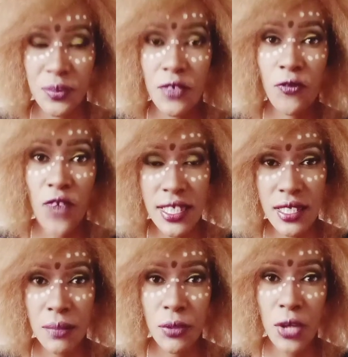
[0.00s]
The
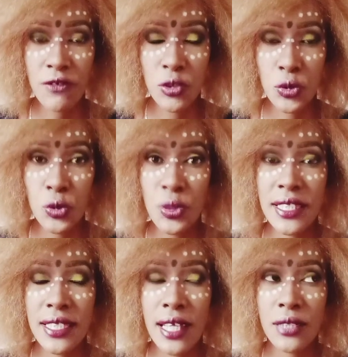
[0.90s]
first tip you have to do
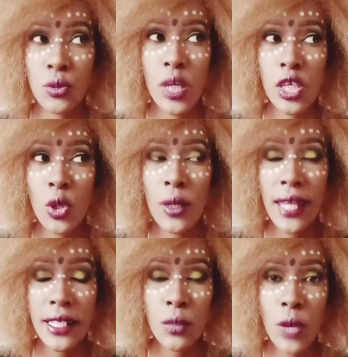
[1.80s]
is that when you're
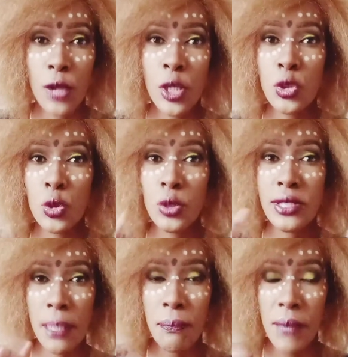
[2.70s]
lining, we are going to go
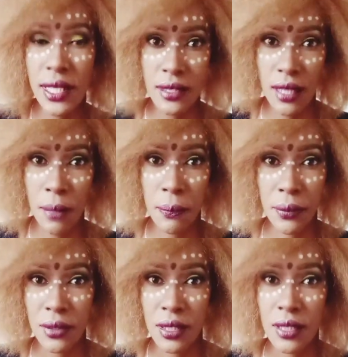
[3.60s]
step by step.
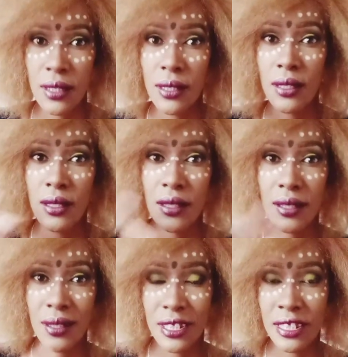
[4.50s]

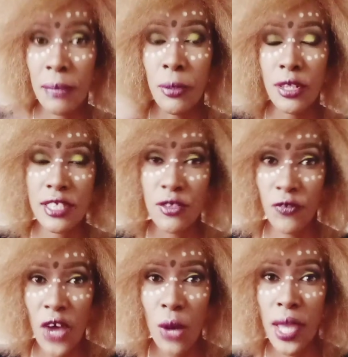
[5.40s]
The process
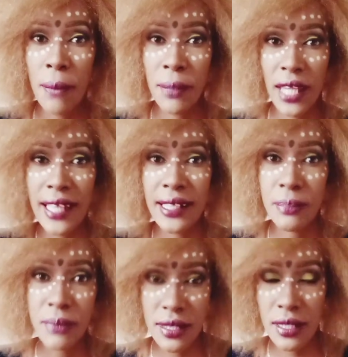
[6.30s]
of how we apply
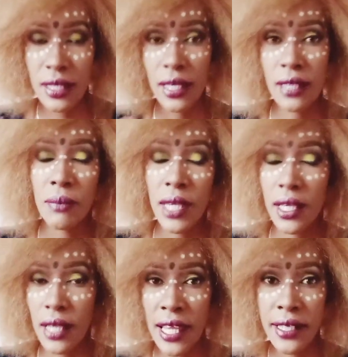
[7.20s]
lipstick and
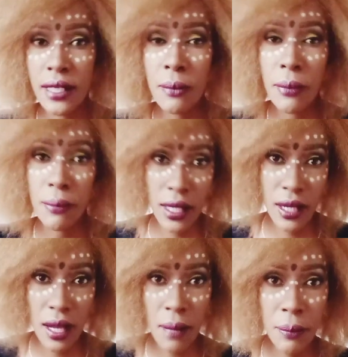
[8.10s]
make and lip
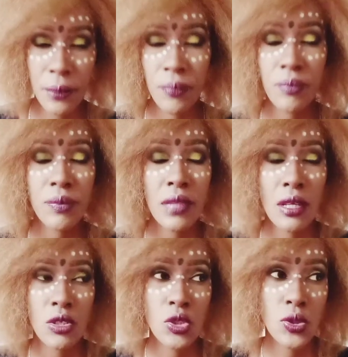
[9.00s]
makeup.
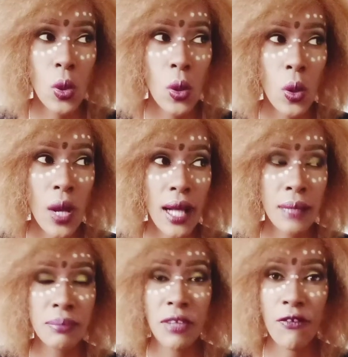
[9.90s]
So
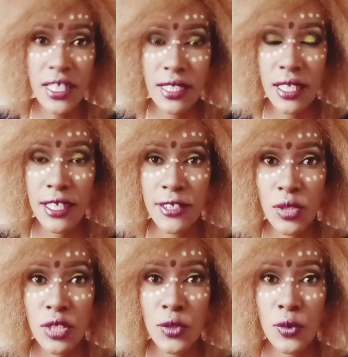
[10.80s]
um, the first thing that
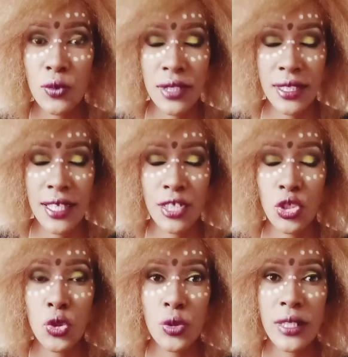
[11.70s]
you need to do is
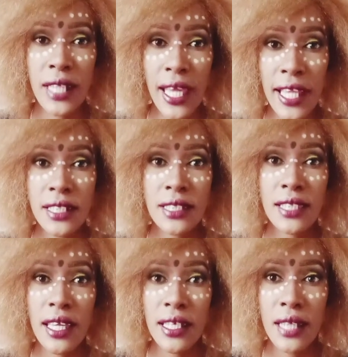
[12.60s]
that you should line
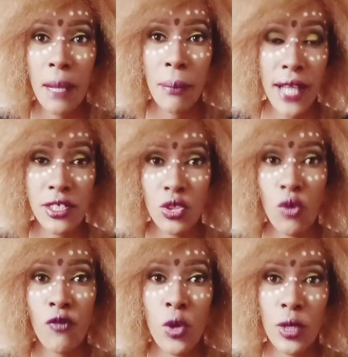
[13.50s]
the inner part
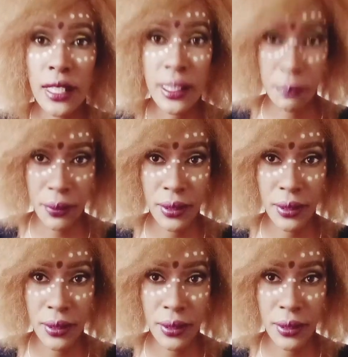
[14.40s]
of your lip.